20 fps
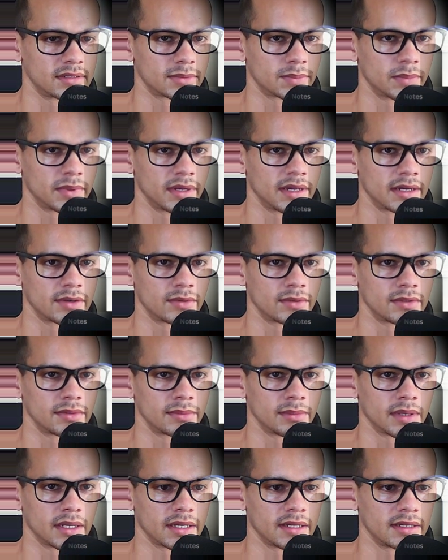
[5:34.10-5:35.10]
black one by
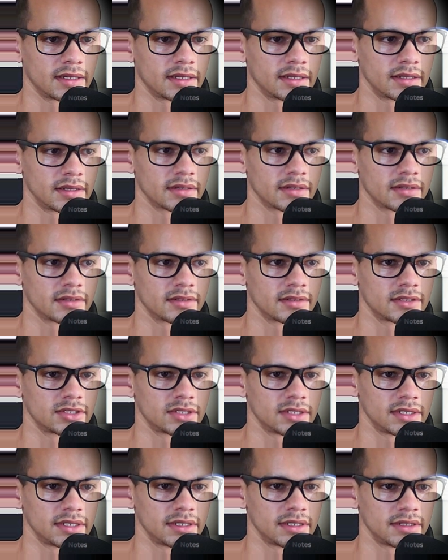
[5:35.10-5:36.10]
clicking
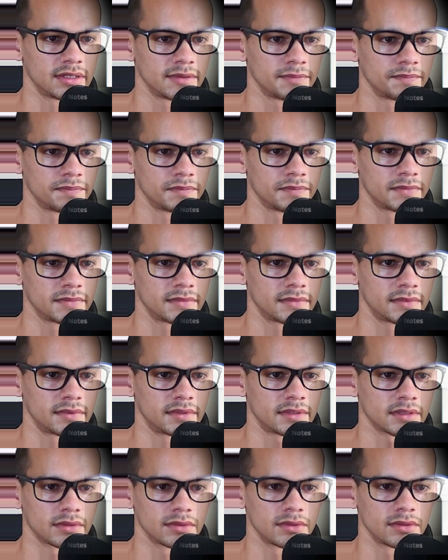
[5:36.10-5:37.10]
share,
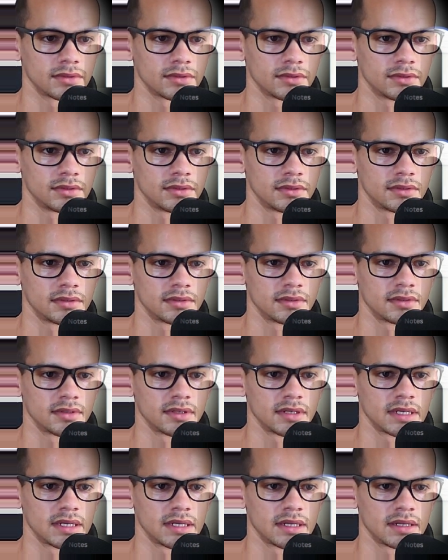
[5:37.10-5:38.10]
download,
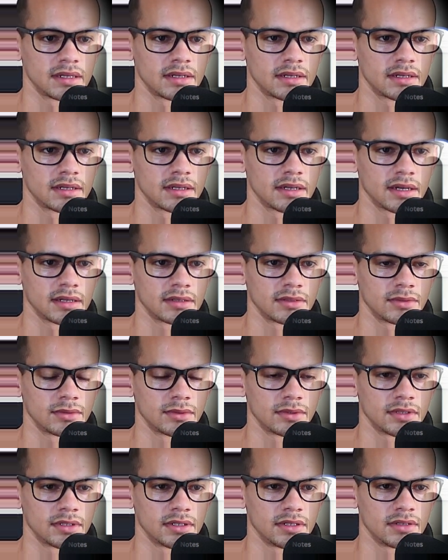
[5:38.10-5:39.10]
current
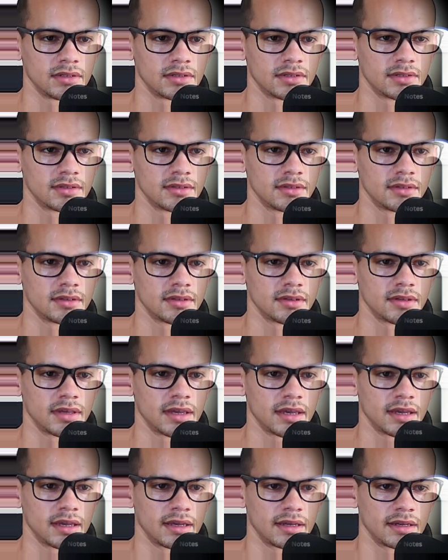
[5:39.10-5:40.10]
one,
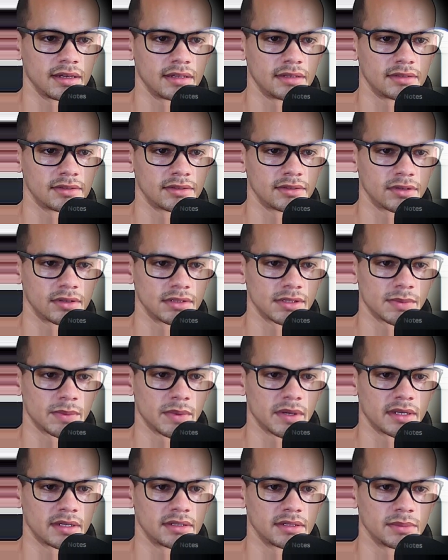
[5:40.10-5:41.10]
and
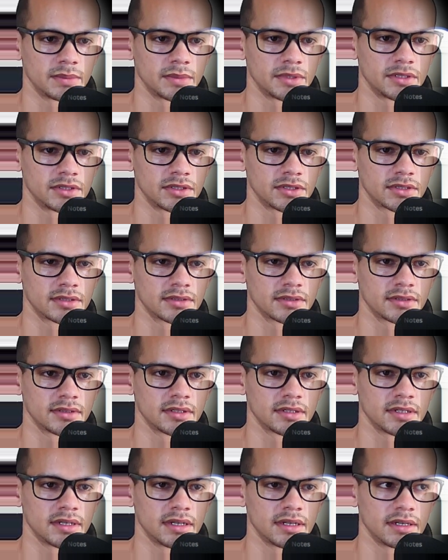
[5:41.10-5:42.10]
transparent image,
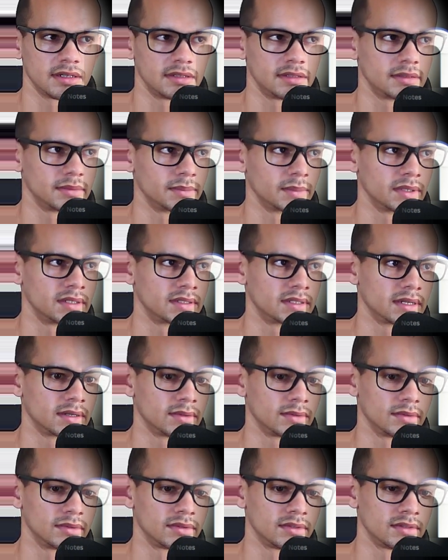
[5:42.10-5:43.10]
and then I'm gonna
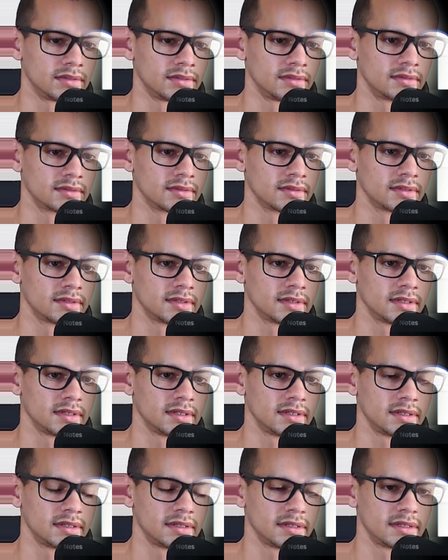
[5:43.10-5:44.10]
download it.
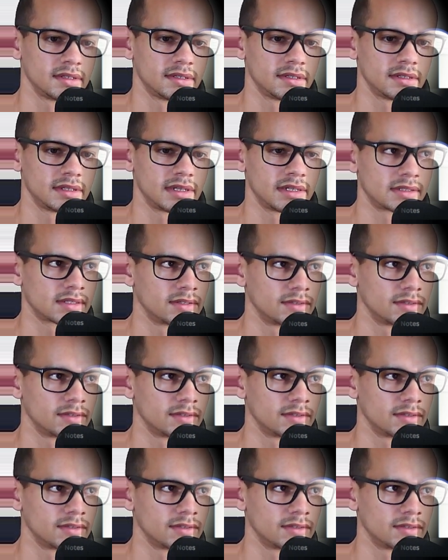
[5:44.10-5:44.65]
That's gonna